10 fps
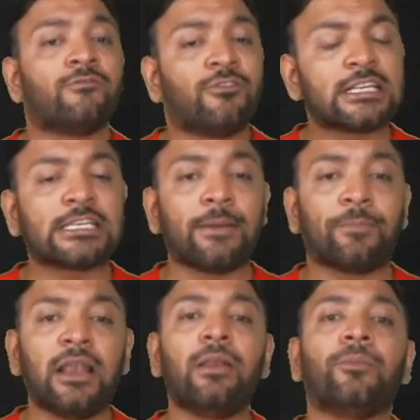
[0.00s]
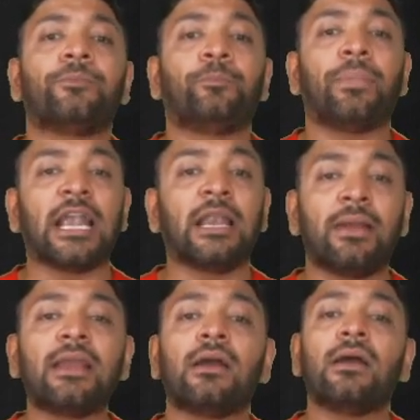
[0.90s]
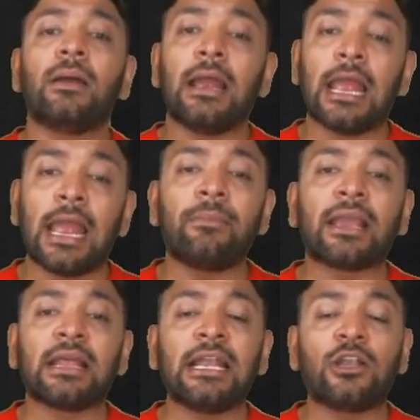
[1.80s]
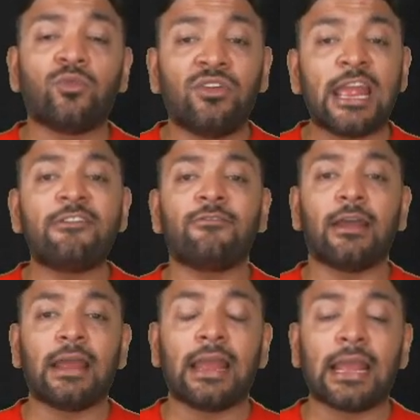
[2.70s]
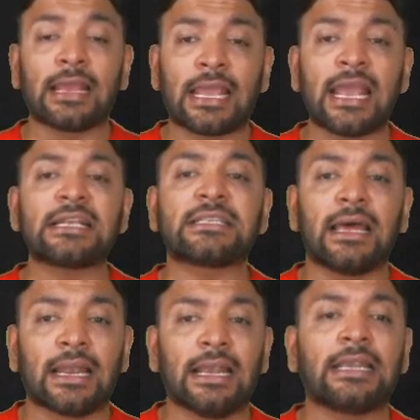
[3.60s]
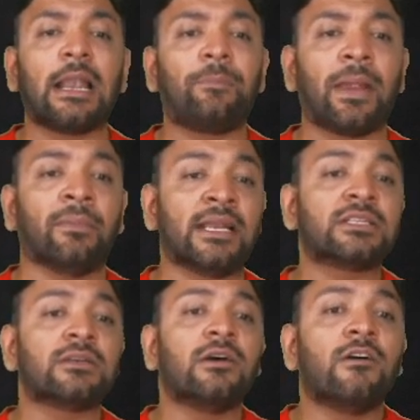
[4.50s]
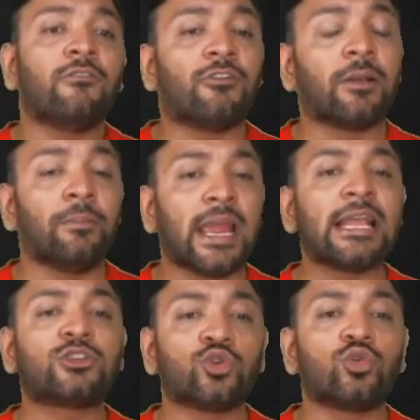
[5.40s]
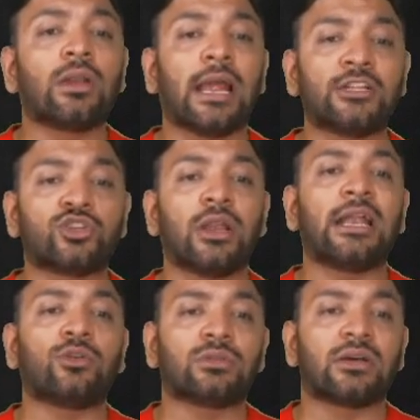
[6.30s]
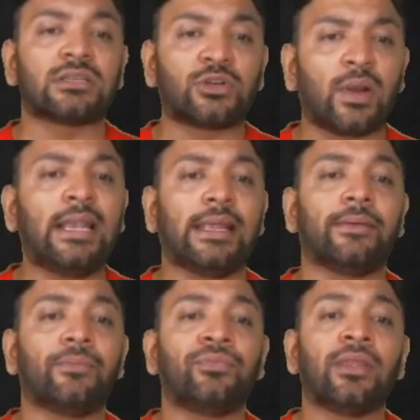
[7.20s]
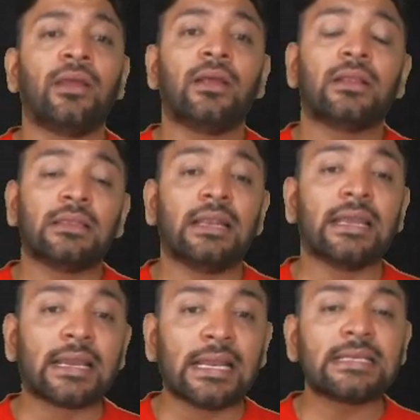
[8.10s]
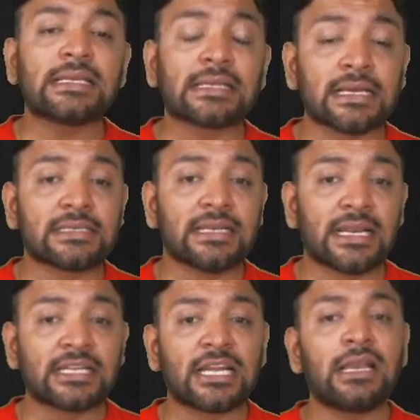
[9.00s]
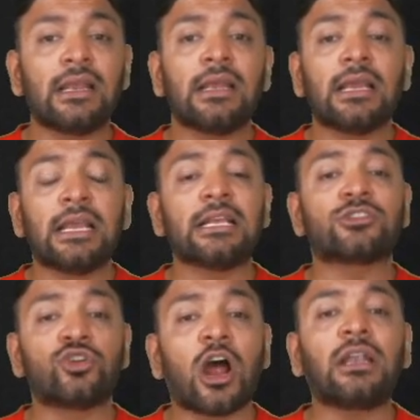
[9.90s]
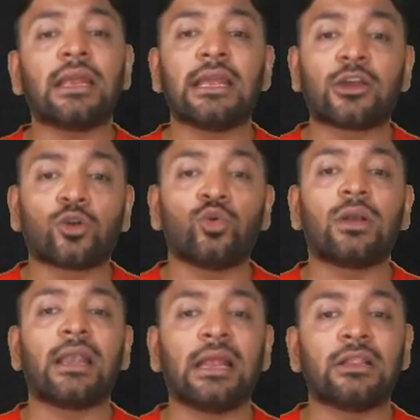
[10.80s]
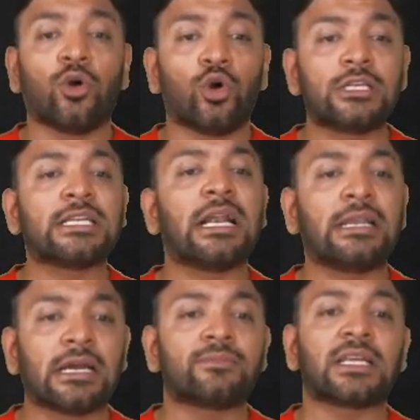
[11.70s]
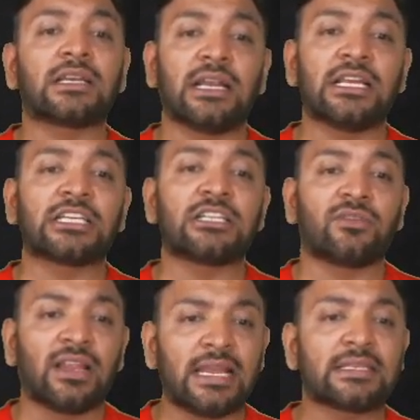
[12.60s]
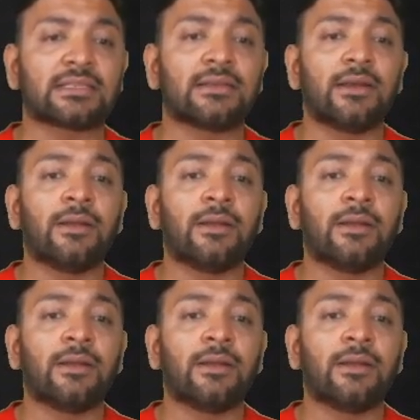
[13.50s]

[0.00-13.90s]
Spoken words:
1st April, pandemic, M agreed to waive case rental payments for May, June and July 2020. The decrease in consideration is not included in the original terms and conditions of the lease,